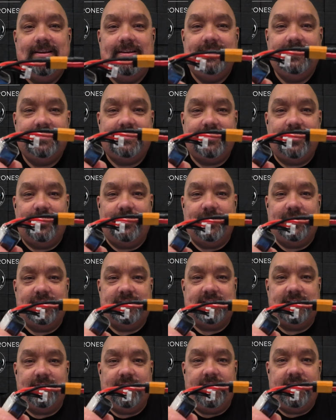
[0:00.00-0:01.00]
So you
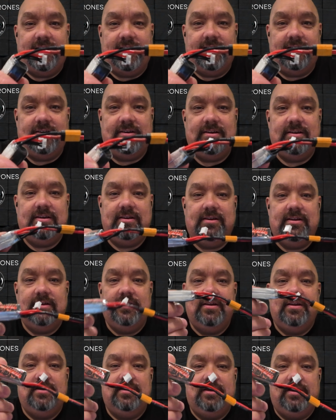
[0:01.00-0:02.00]
see right here,
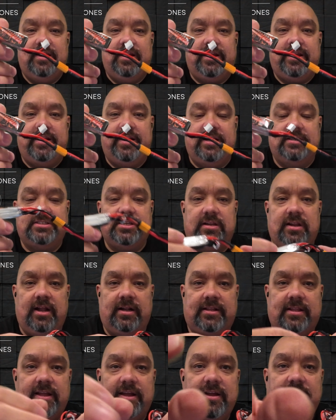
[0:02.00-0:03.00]
it connects it
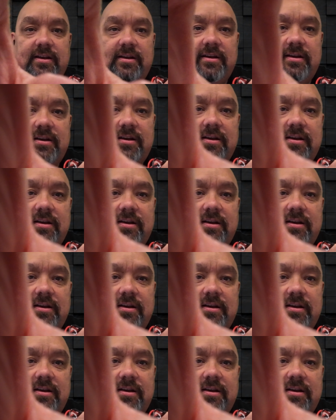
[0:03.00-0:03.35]
like that.